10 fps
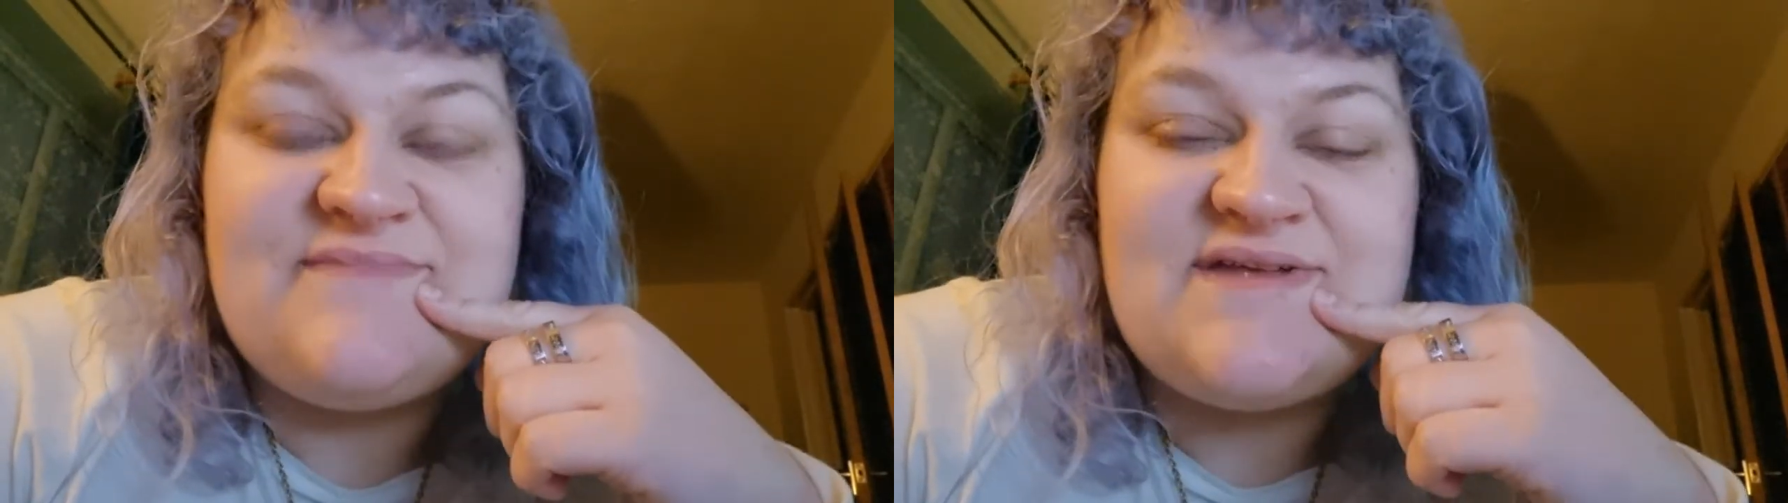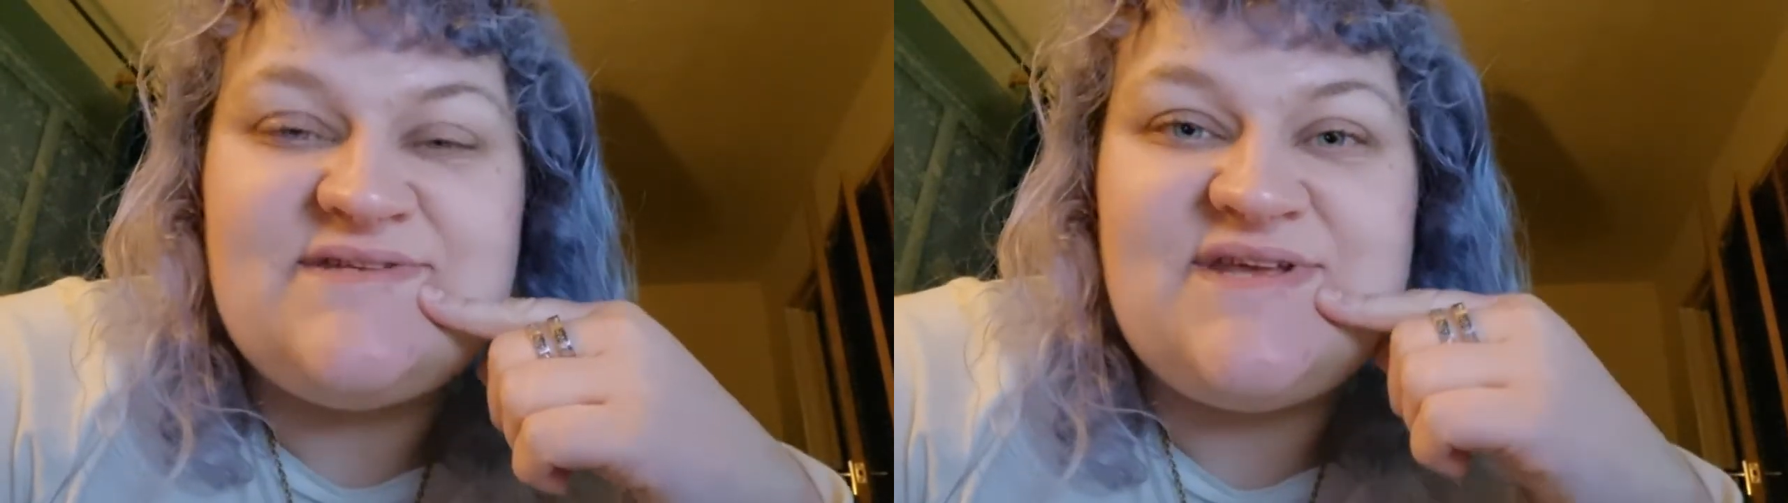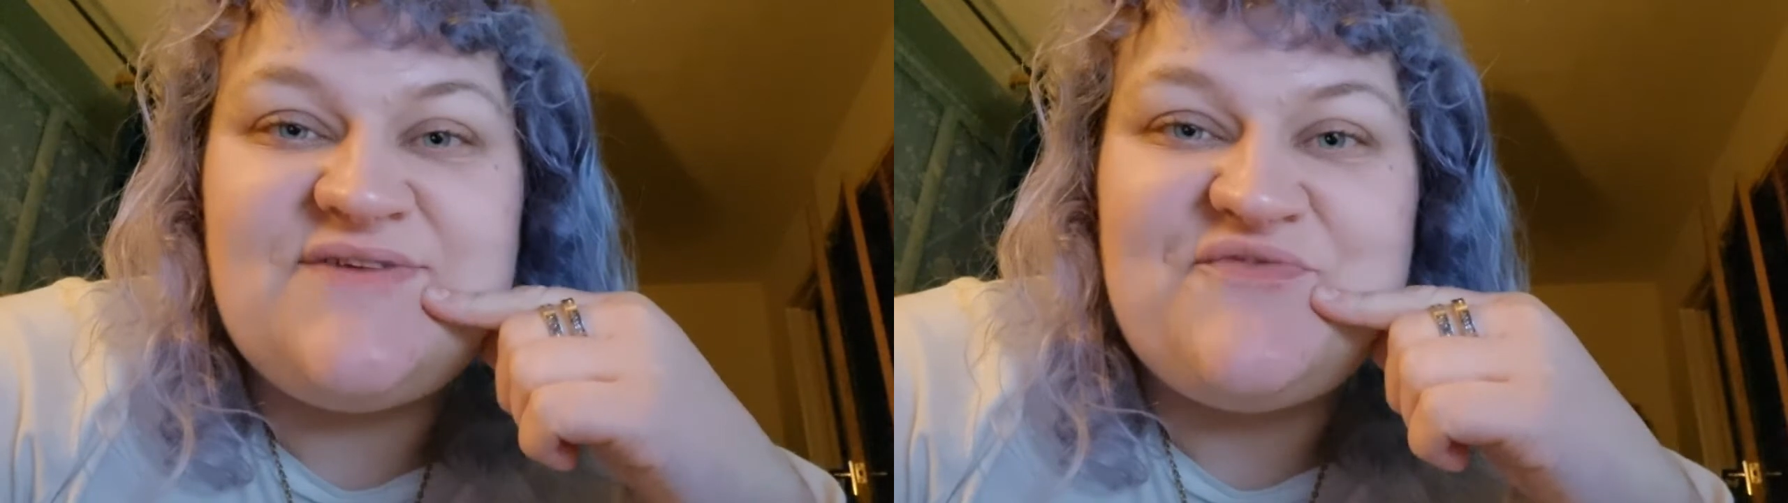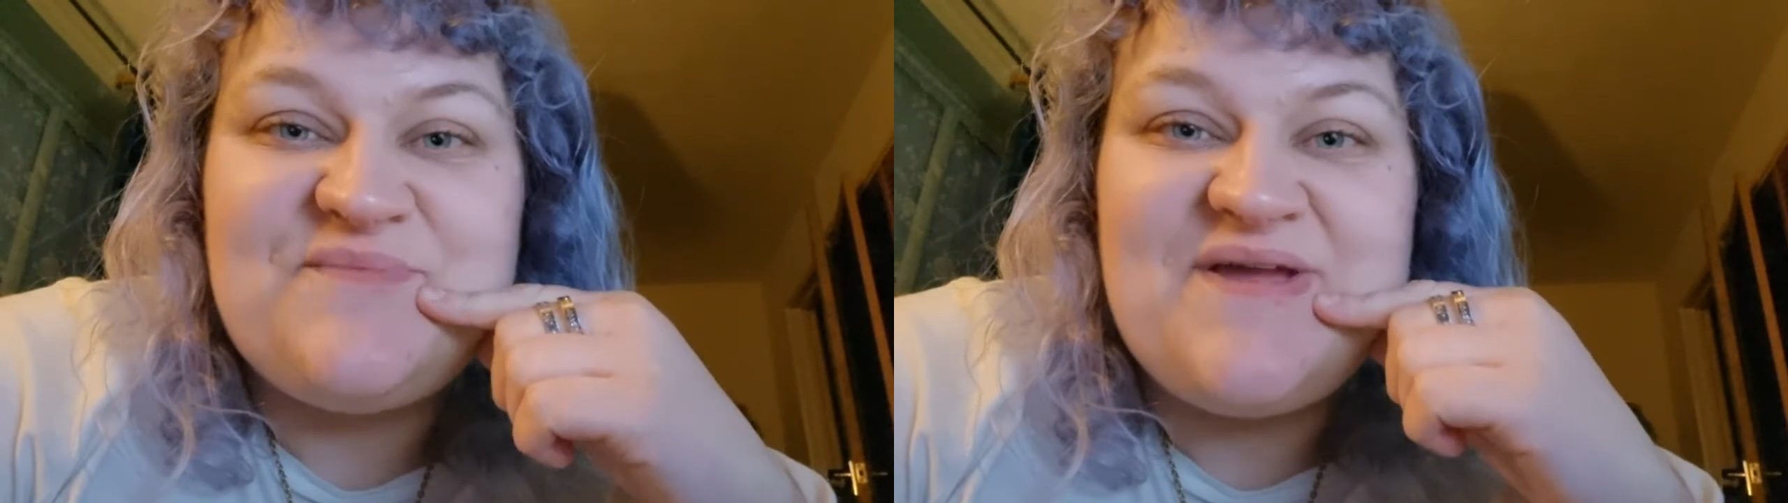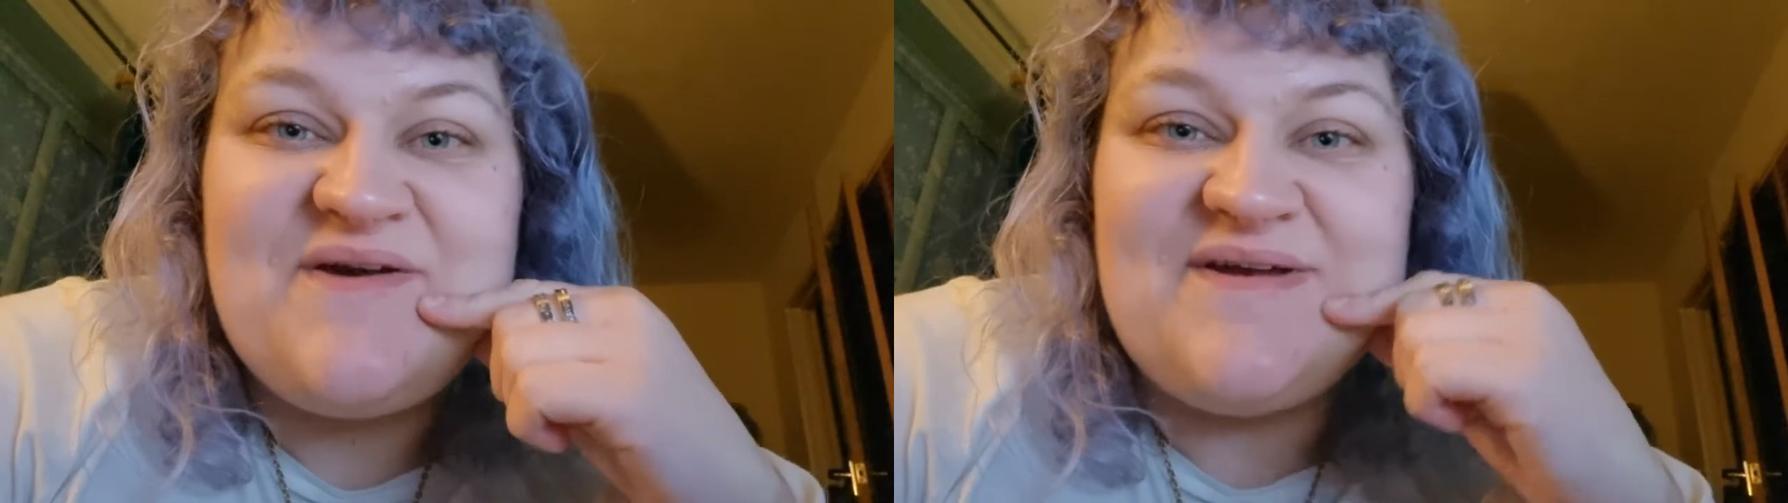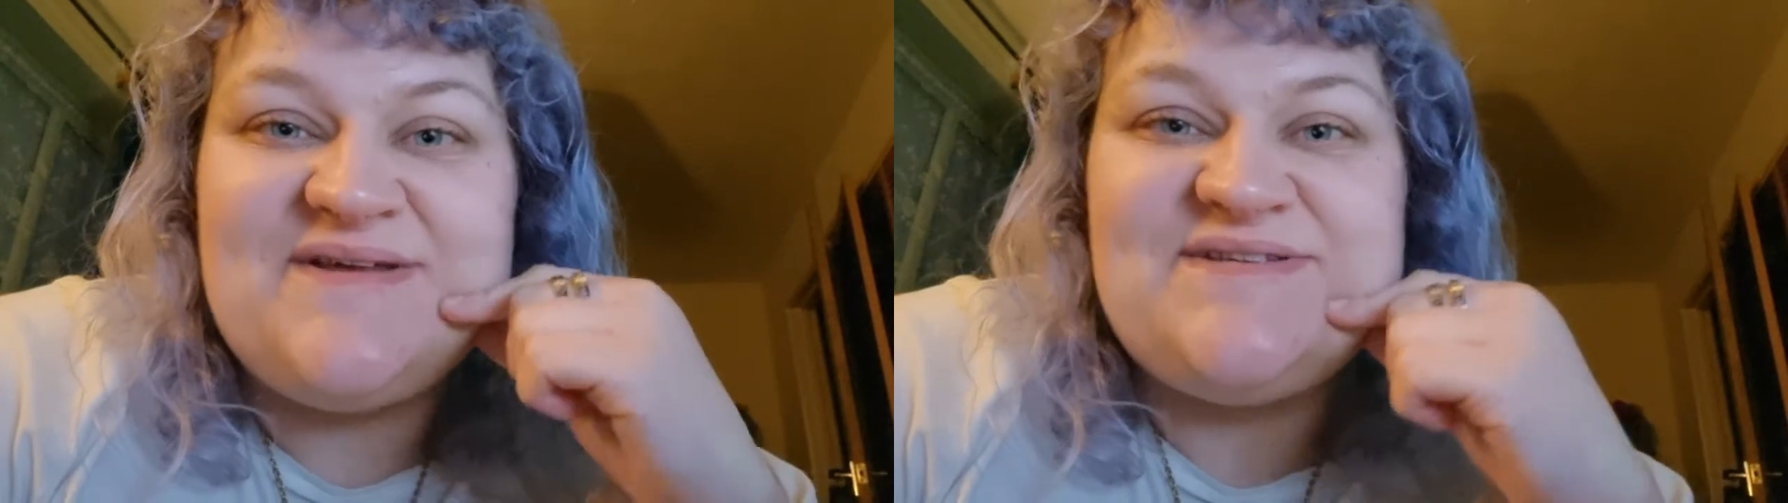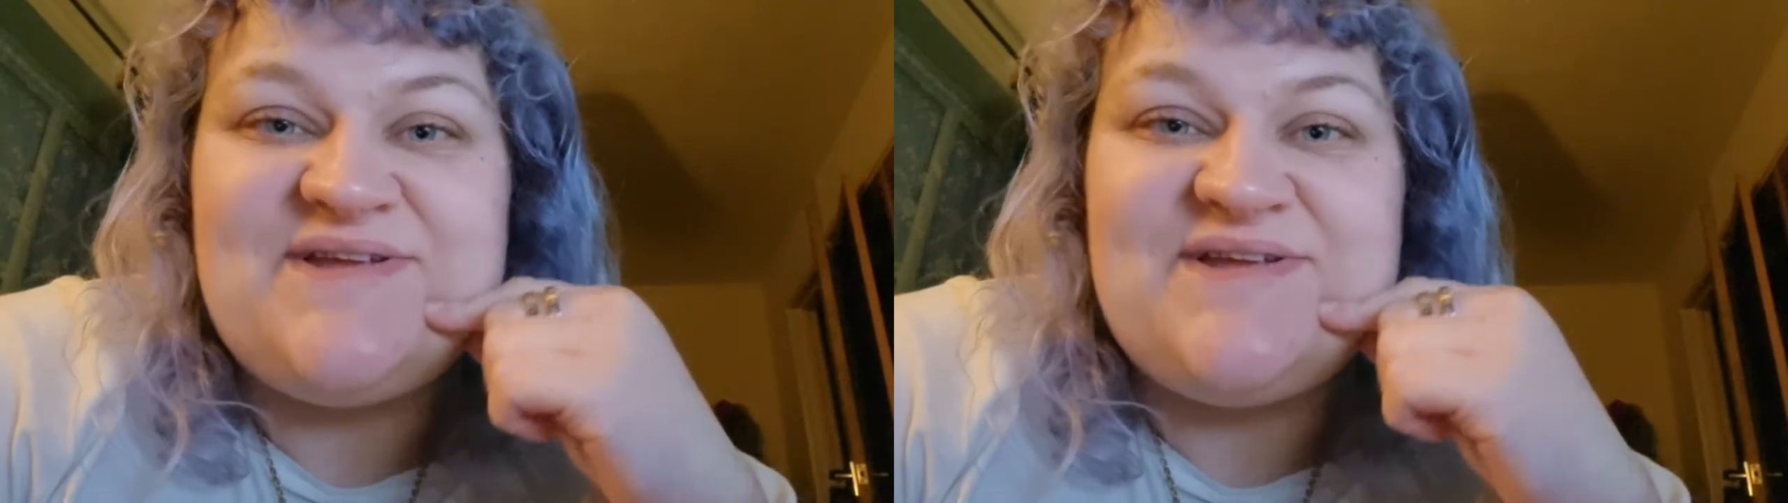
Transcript: that's it for me, guys.